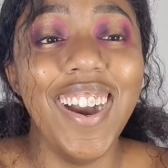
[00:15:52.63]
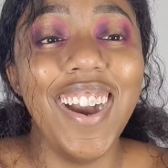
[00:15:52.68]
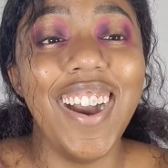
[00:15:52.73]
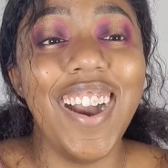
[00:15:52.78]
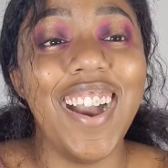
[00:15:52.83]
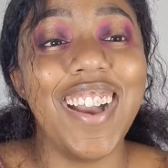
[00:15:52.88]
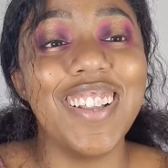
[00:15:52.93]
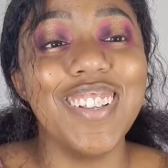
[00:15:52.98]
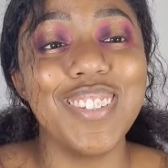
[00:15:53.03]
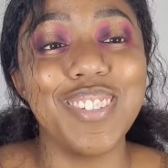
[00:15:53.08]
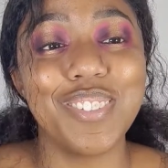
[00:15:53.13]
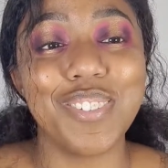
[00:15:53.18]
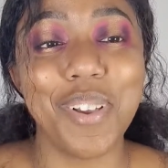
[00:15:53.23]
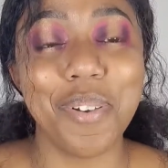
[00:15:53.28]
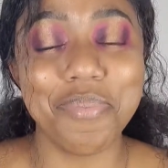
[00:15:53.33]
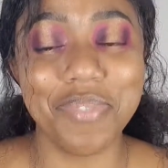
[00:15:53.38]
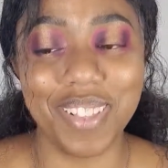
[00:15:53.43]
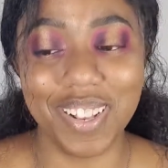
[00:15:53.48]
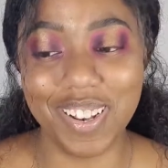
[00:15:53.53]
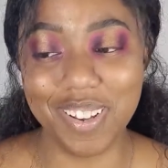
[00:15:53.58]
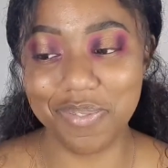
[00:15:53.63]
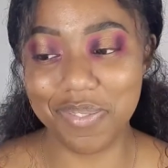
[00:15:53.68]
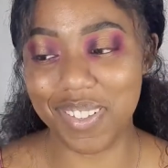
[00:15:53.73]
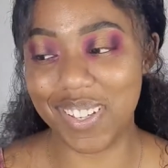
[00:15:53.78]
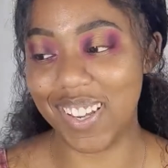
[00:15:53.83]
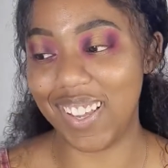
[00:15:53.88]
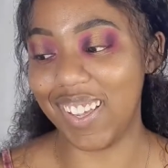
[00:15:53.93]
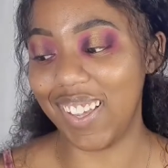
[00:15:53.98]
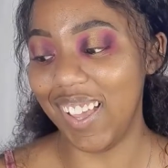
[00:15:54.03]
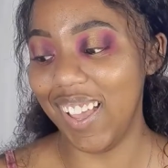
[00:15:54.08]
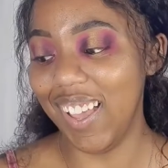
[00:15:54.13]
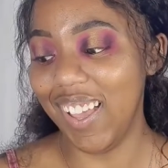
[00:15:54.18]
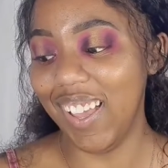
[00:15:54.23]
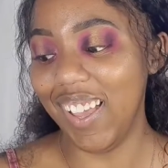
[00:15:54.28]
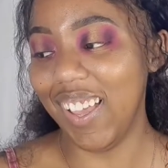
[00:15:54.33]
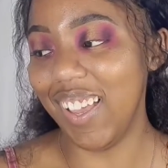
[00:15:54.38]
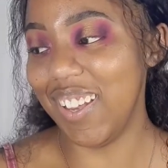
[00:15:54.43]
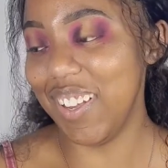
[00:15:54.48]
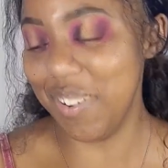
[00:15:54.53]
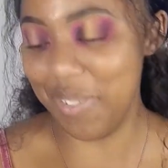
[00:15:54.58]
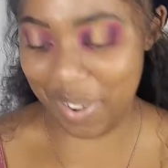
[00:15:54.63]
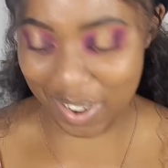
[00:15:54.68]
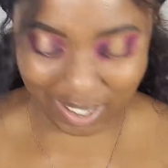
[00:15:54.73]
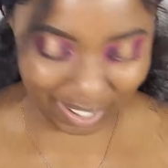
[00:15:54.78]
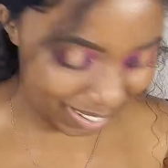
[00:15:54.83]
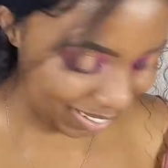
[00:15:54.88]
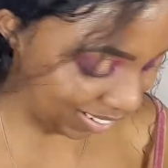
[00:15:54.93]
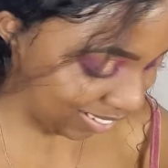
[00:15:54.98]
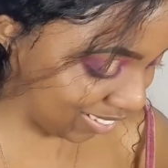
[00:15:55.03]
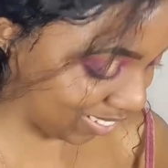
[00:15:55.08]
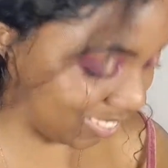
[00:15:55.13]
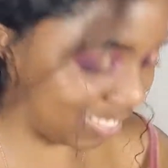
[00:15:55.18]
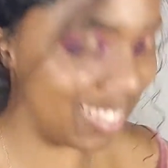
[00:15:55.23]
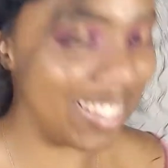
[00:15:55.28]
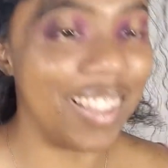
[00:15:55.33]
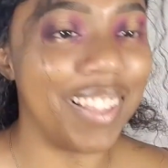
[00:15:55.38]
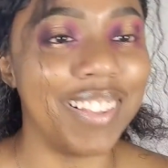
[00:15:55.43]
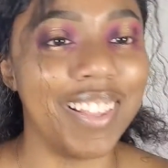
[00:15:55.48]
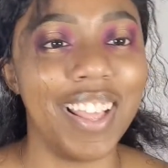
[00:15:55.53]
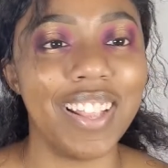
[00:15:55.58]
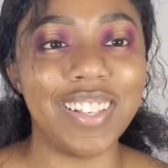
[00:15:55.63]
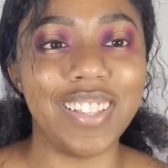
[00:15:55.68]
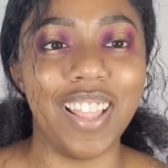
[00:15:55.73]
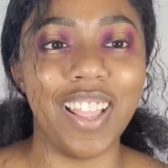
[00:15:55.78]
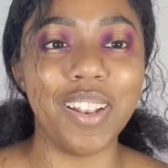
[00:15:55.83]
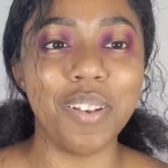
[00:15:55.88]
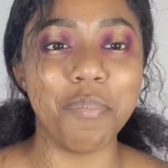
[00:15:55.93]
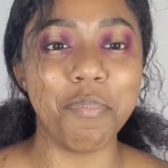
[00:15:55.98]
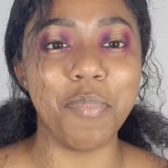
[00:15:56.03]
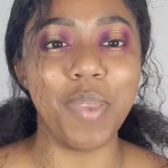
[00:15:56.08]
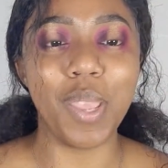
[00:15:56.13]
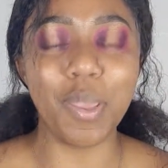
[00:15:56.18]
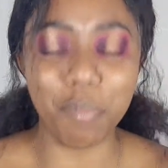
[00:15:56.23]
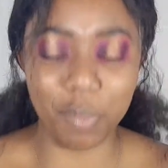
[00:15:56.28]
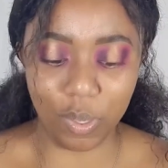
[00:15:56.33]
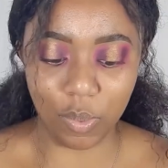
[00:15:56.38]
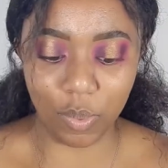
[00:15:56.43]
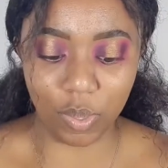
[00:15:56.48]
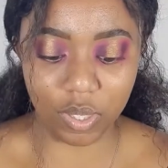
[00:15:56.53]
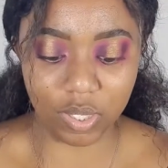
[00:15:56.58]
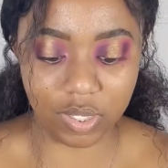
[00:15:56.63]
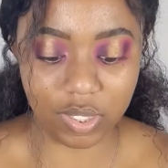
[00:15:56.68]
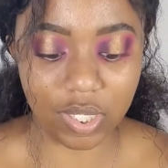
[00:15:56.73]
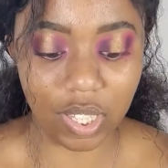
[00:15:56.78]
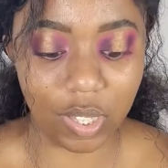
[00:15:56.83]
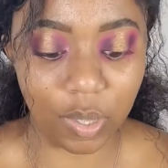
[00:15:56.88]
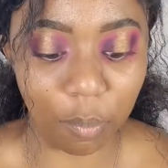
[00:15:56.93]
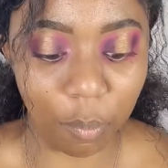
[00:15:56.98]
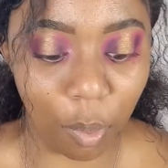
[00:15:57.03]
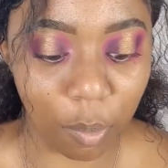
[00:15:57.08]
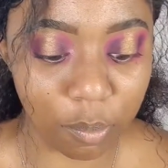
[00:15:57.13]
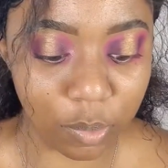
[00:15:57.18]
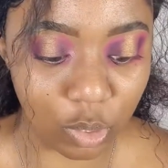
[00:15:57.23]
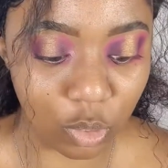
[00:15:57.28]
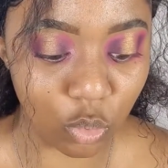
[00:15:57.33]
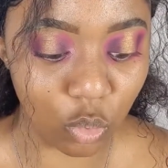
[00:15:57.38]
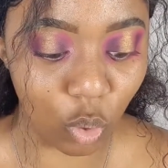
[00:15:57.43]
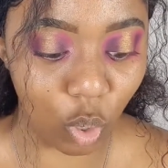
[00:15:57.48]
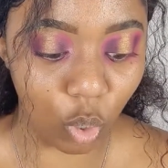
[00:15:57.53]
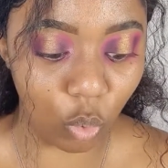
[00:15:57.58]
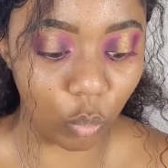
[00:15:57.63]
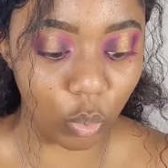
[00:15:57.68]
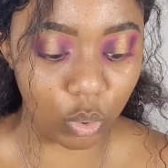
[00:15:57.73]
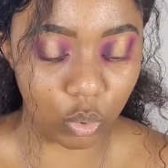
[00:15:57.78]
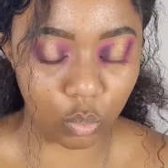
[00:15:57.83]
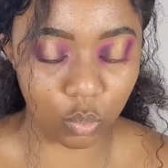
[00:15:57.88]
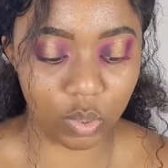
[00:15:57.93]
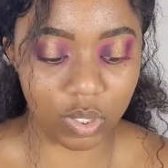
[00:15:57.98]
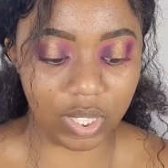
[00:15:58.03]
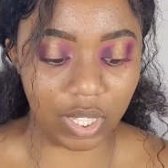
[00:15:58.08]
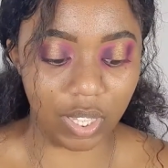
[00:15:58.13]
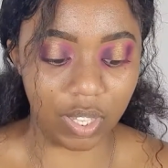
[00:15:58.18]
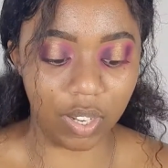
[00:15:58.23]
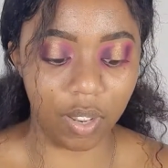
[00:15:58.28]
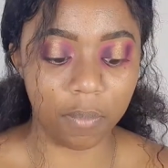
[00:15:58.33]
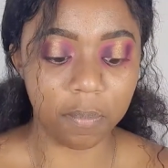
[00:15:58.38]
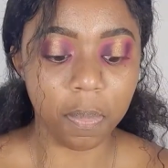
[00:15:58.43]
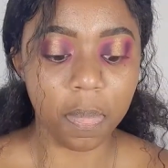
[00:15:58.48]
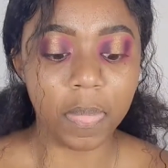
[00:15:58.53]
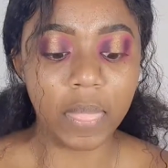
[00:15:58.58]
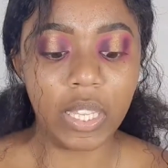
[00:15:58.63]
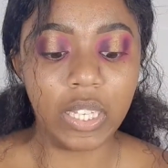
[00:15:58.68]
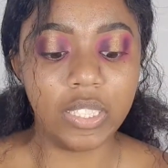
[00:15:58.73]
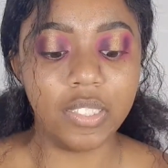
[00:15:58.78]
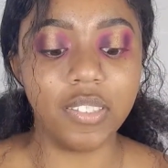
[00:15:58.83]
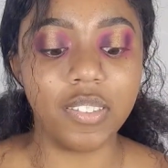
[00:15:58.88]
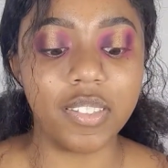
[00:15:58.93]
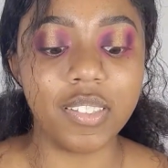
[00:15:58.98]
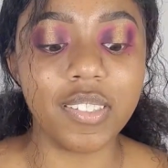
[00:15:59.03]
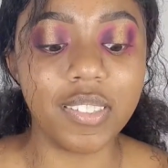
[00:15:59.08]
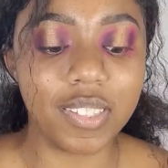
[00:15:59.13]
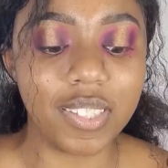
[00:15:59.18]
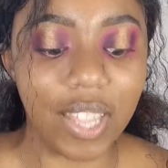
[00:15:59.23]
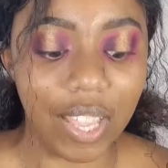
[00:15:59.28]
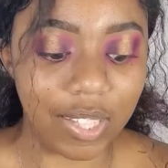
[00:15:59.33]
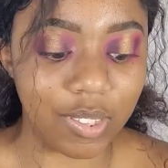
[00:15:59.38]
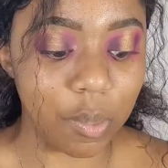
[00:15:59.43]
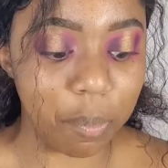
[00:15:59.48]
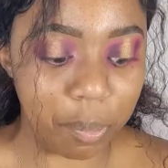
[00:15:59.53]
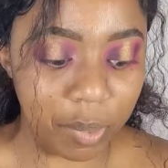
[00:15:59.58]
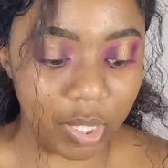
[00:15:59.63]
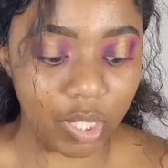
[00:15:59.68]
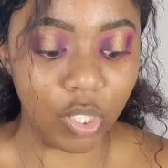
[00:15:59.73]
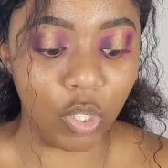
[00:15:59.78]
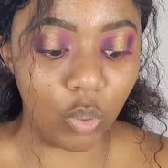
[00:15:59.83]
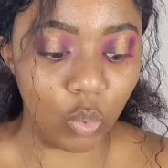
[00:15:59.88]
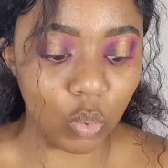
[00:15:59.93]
I just dropped the lipstick. Anyway, another thing that maybe we could say the mom did wrong was she didn't say at the beginning.